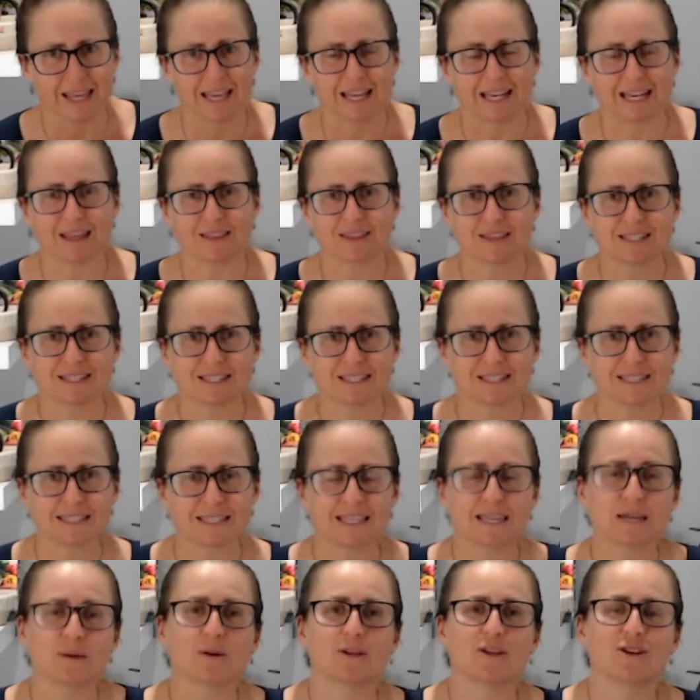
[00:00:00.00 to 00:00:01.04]
Now, this is the
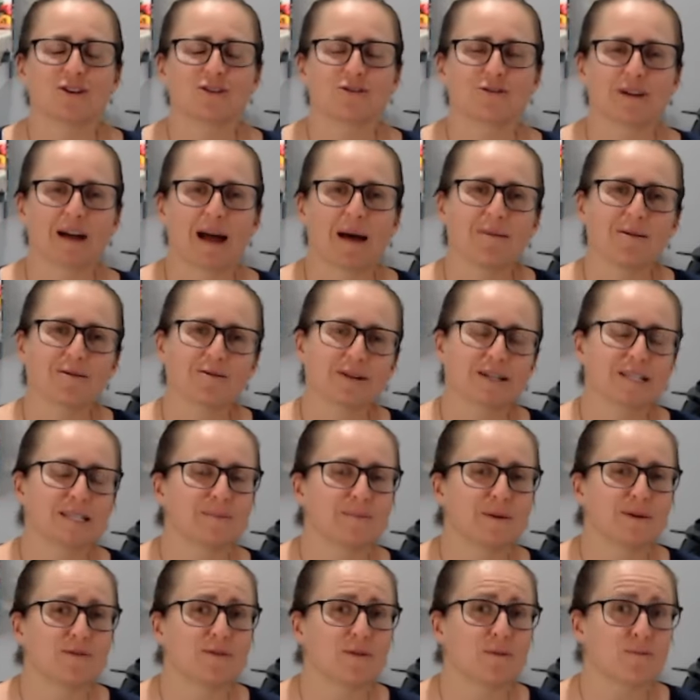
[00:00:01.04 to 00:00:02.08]
thing. When you grab a
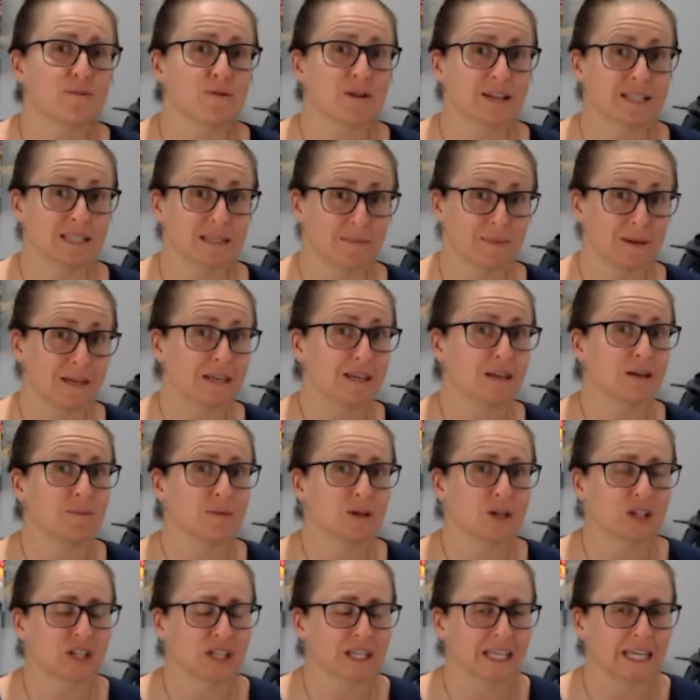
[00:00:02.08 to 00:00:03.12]
recipe from Recipe
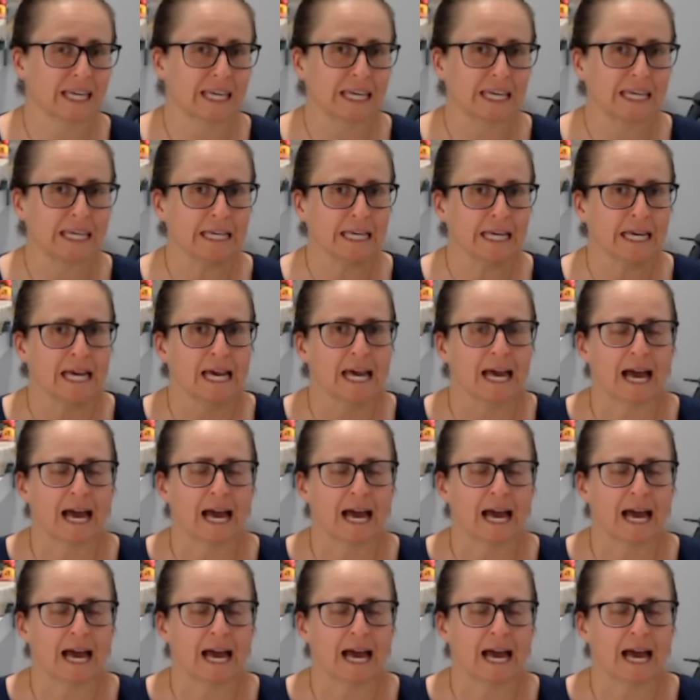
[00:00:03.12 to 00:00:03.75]
Community